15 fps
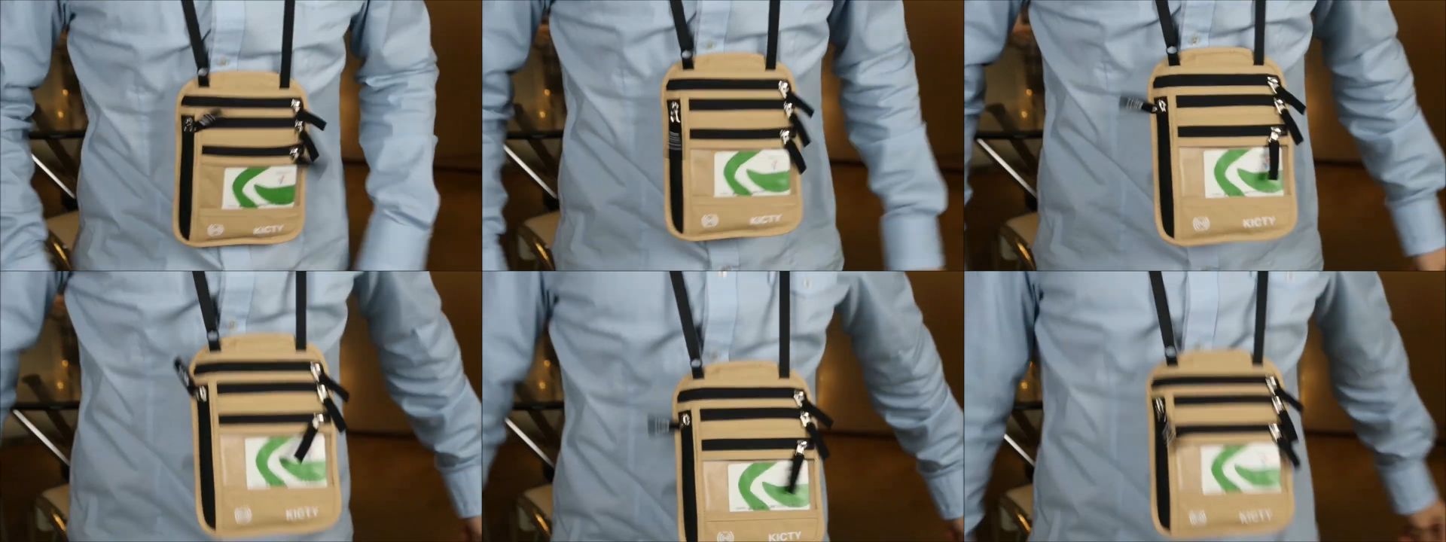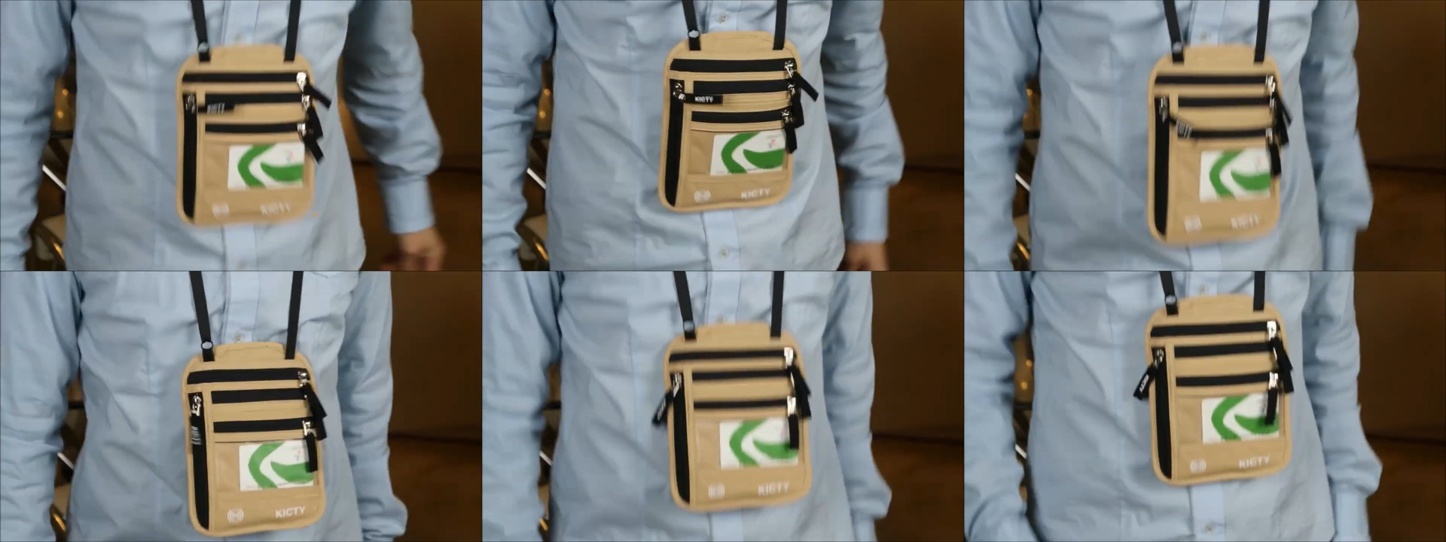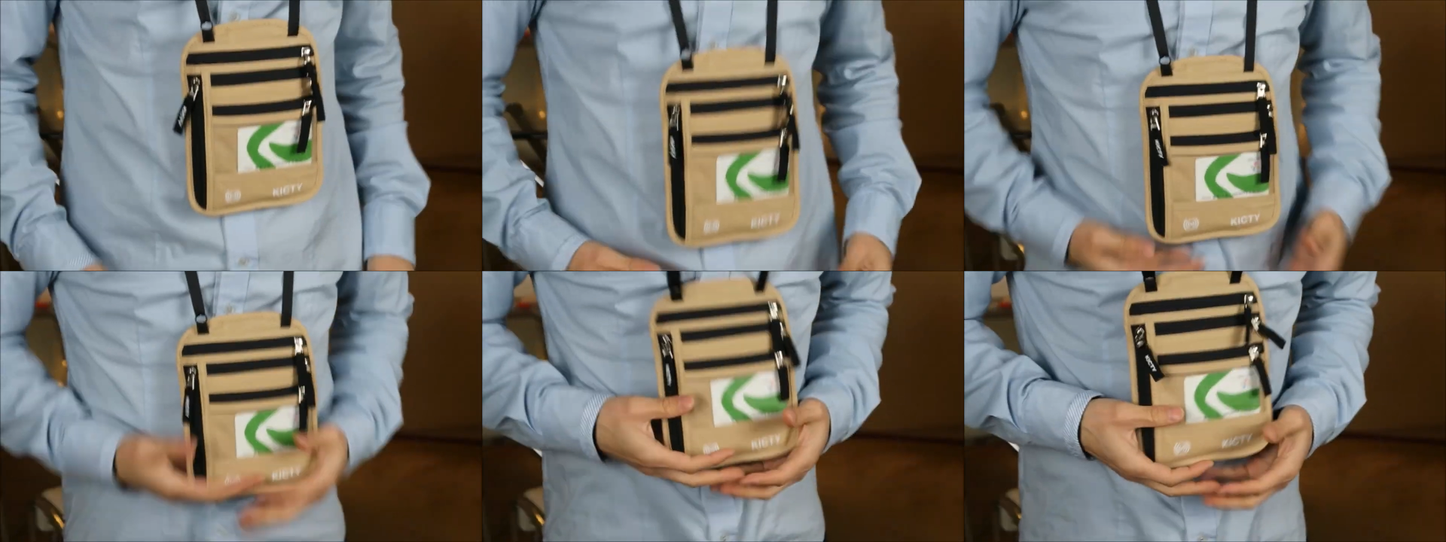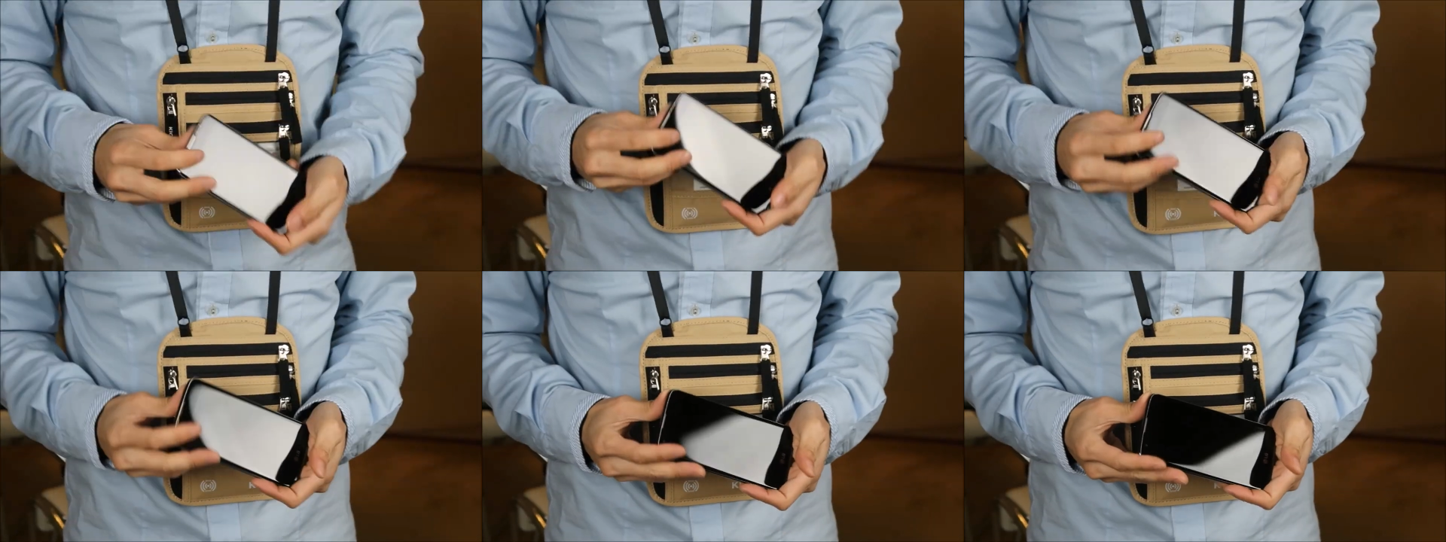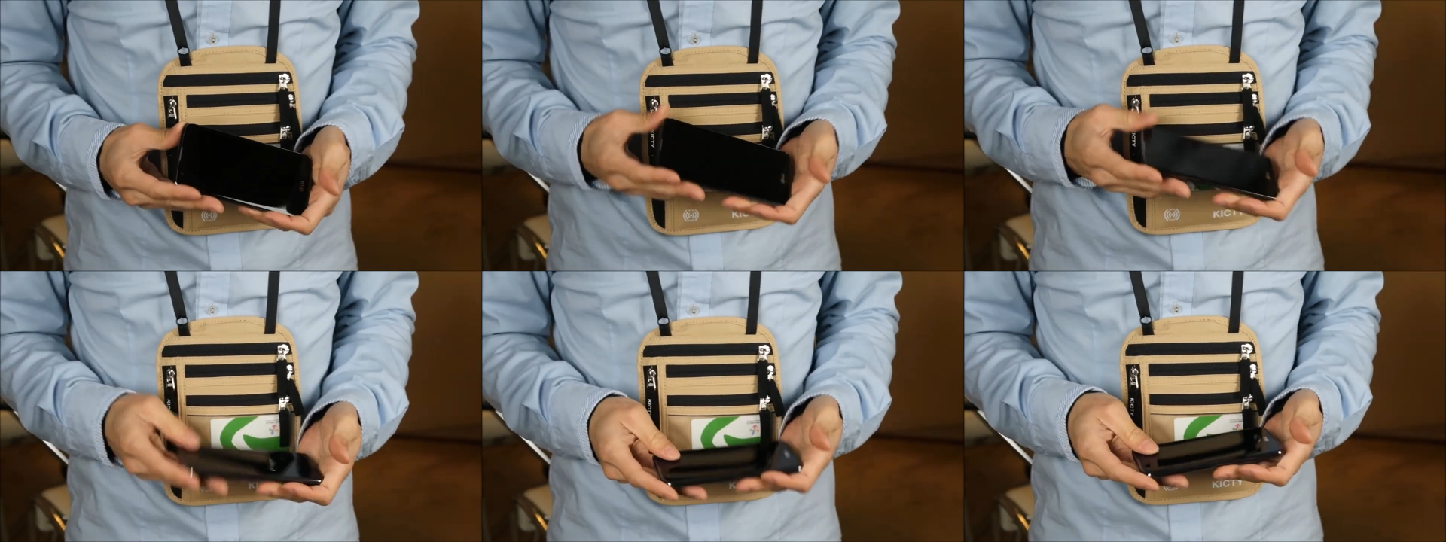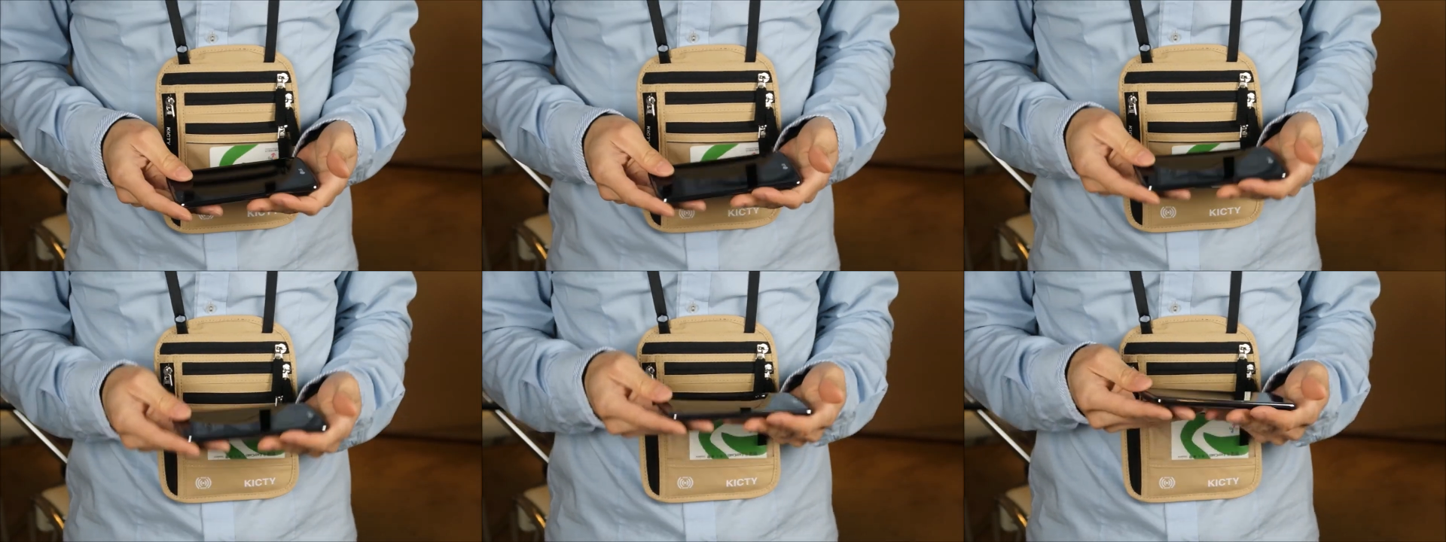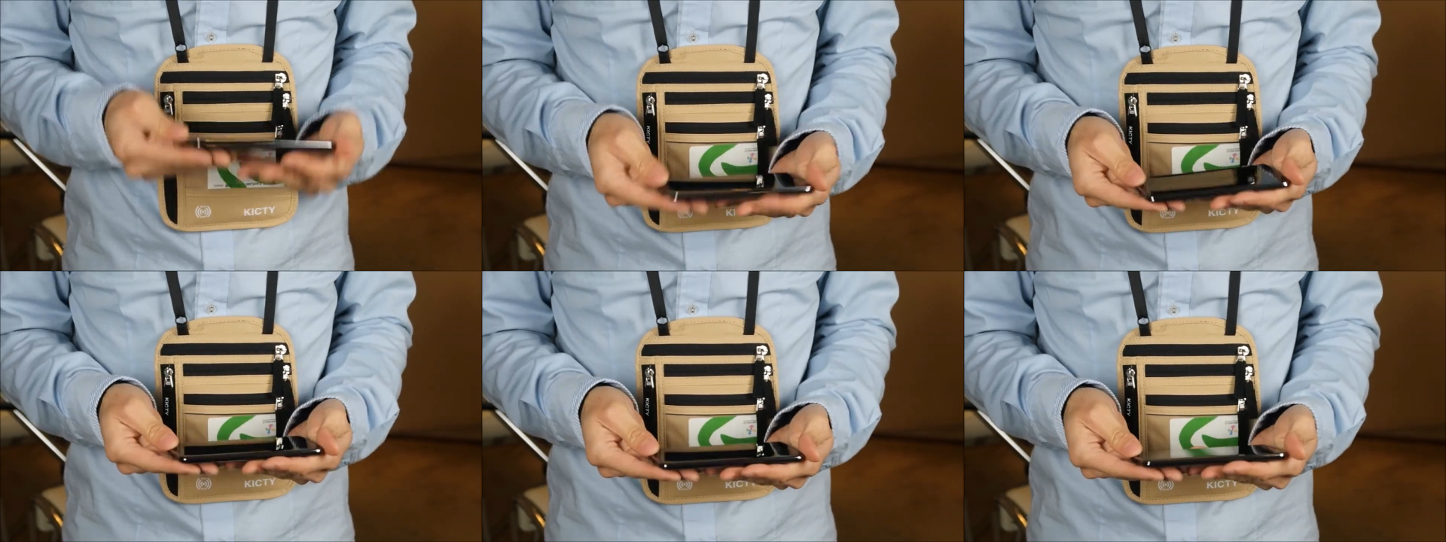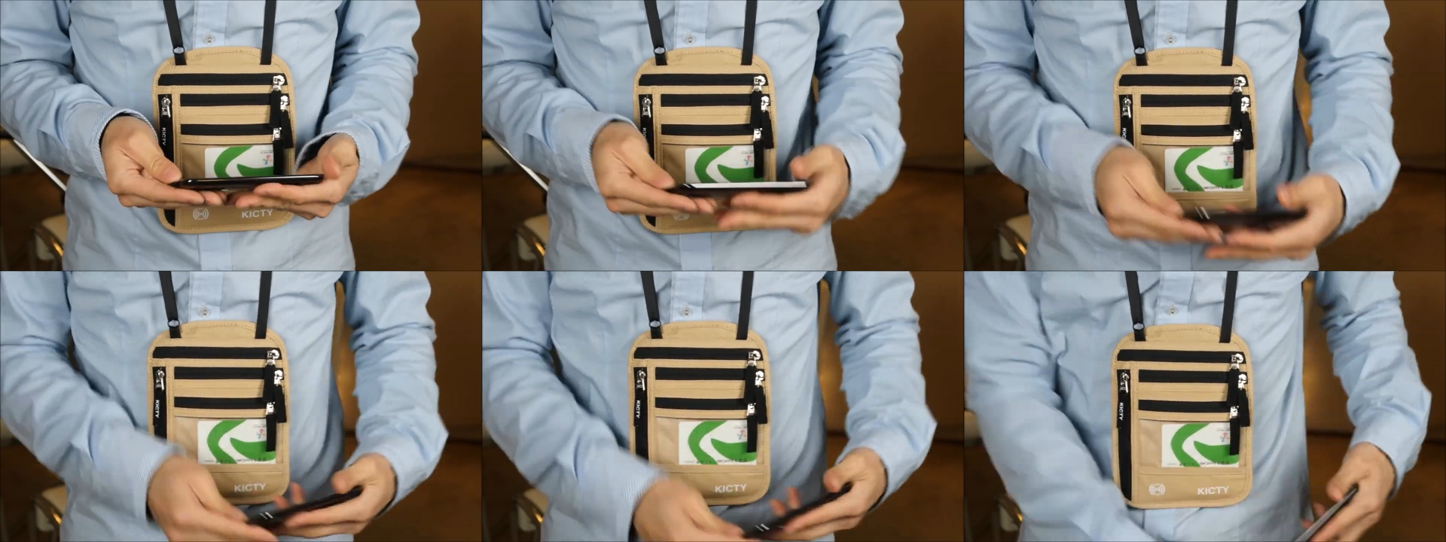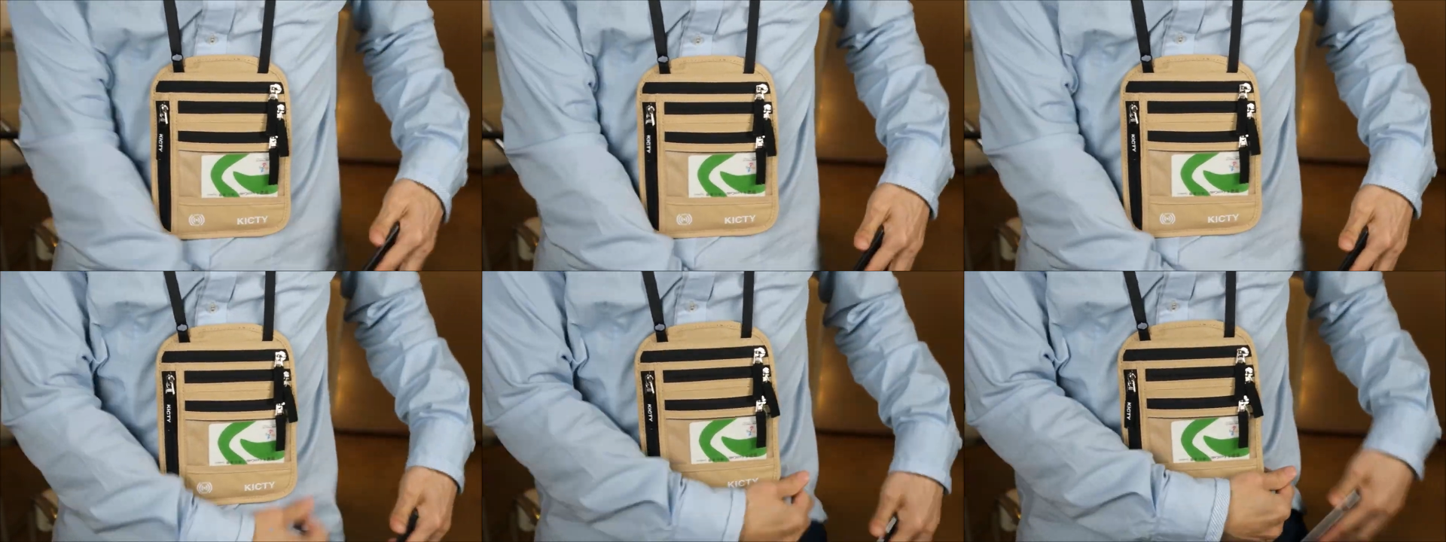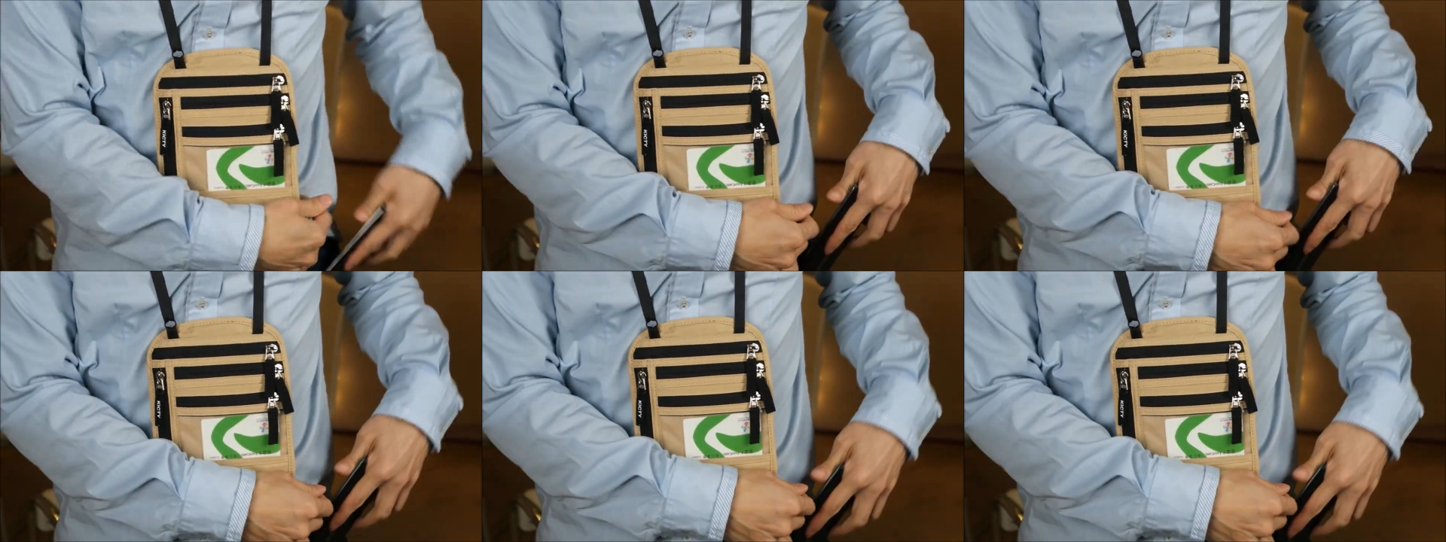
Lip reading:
(no speaker visible)